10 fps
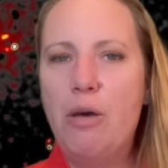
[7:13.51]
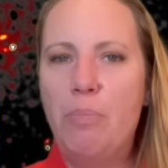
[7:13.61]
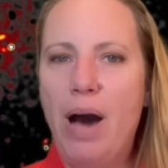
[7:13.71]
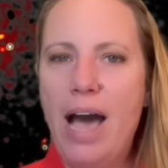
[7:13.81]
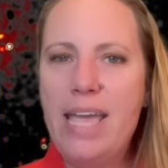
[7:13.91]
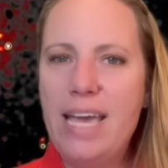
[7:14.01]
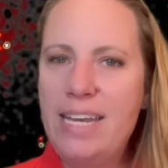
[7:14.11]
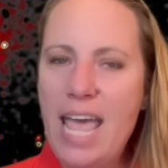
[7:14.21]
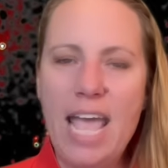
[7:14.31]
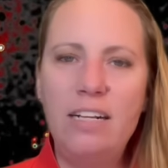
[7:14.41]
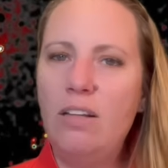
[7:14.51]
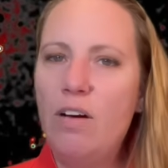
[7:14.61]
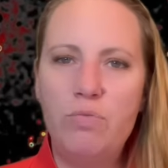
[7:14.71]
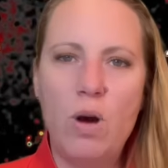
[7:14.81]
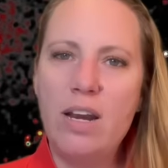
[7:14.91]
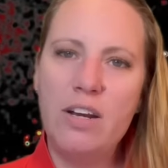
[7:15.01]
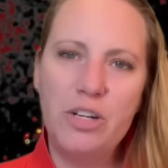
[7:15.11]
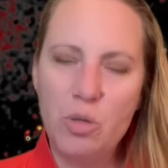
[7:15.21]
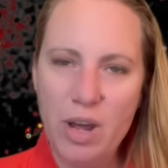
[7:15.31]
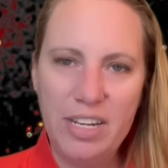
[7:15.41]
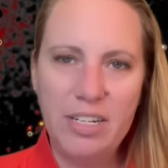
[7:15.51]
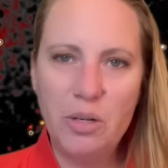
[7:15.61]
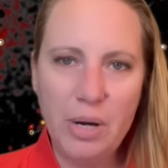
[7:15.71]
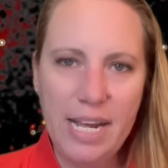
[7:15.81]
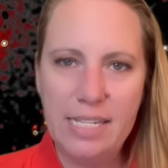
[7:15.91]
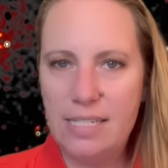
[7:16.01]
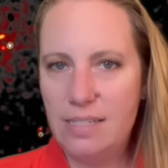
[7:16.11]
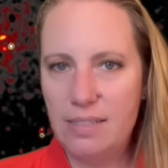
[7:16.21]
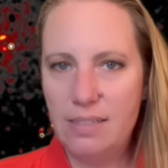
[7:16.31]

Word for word: by an angle of 120 degrees.